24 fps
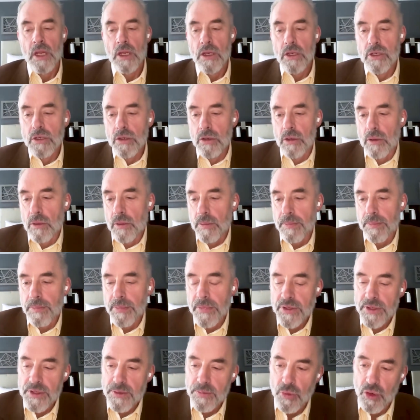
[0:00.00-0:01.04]
So
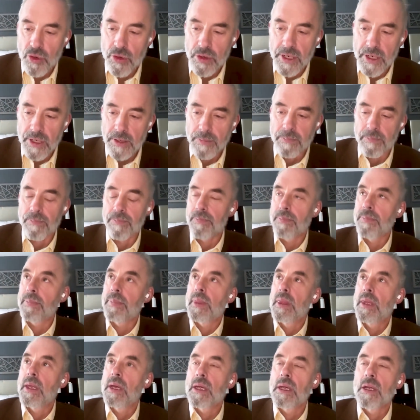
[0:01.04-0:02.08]
this morning,
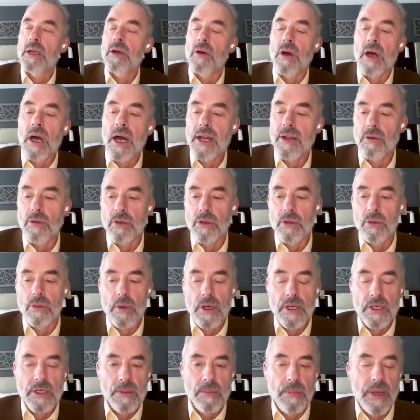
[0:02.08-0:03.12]
you know, I don't know
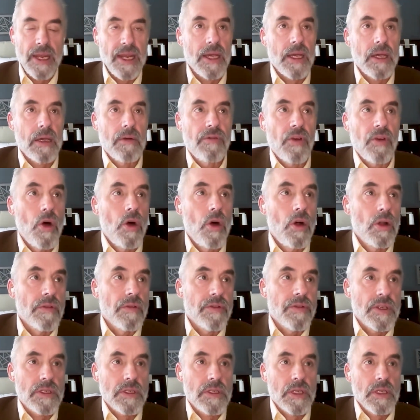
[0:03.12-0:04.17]
what to make of all of
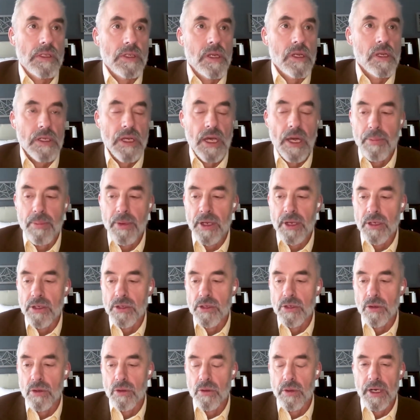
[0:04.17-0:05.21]
this because it's happening
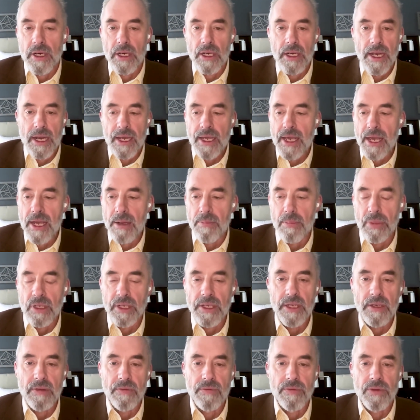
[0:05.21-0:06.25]
so quickly. I can't
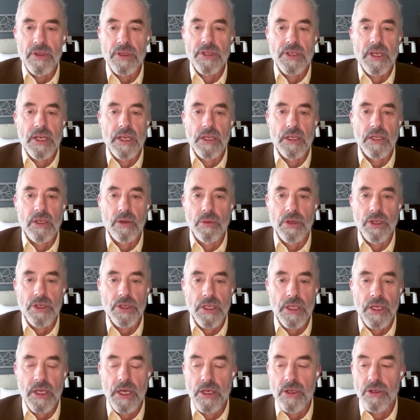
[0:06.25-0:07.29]
believe the state to which the
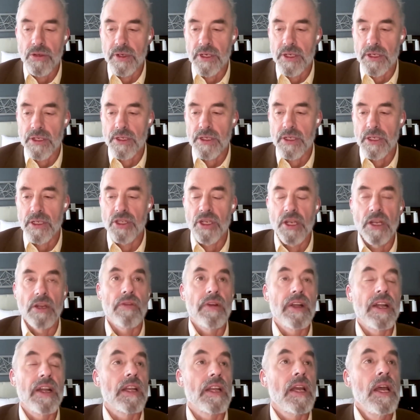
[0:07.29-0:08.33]
country has
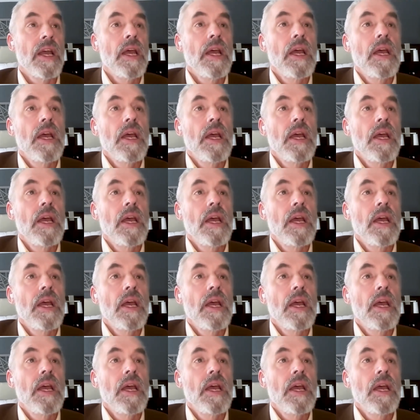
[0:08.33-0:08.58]
degenerated.